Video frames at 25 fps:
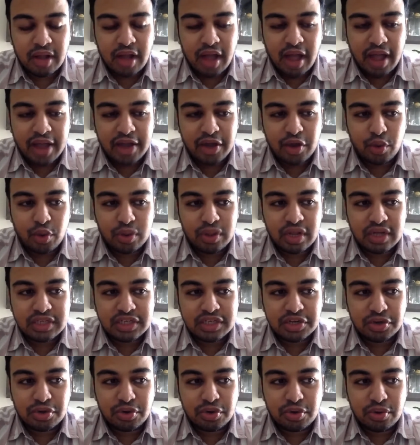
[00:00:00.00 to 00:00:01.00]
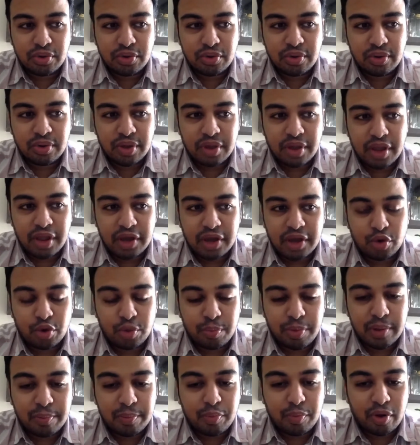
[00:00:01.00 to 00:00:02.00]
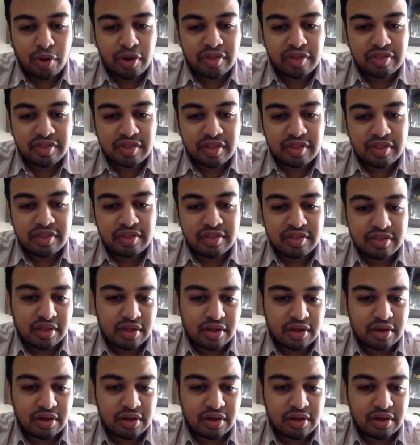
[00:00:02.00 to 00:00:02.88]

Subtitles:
I know that it could be a poisonous